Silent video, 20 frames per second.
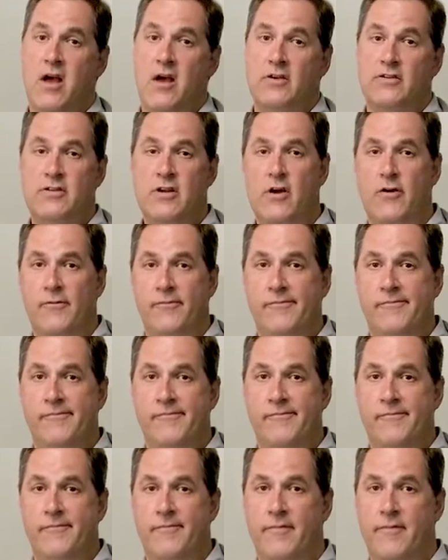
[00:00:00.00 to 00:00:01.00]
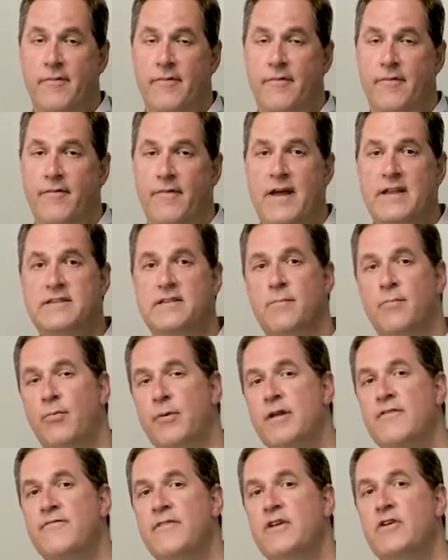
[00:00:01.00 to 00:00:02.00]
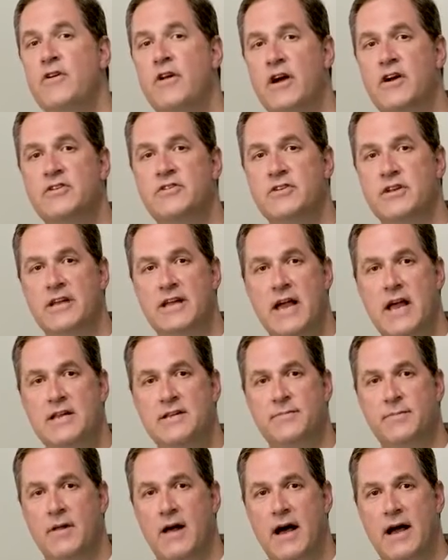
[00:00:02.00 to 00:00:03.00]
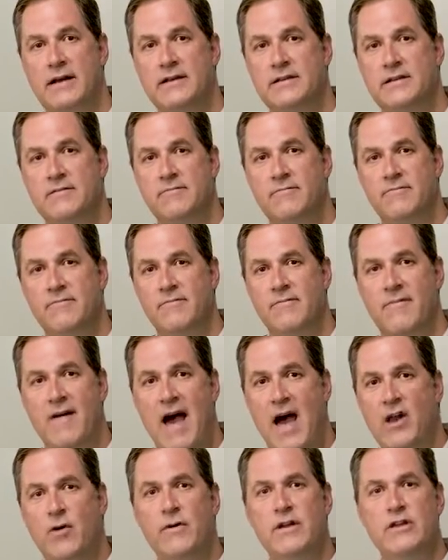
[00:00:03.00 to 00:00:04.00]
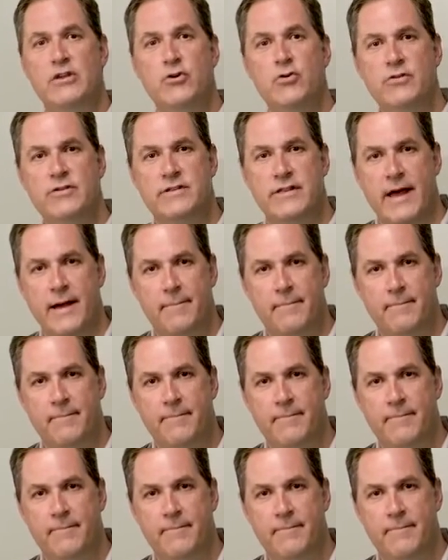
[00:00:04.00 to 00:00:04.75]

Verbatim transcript: So, that's a brief introduction to gauge blocks. How do we use them?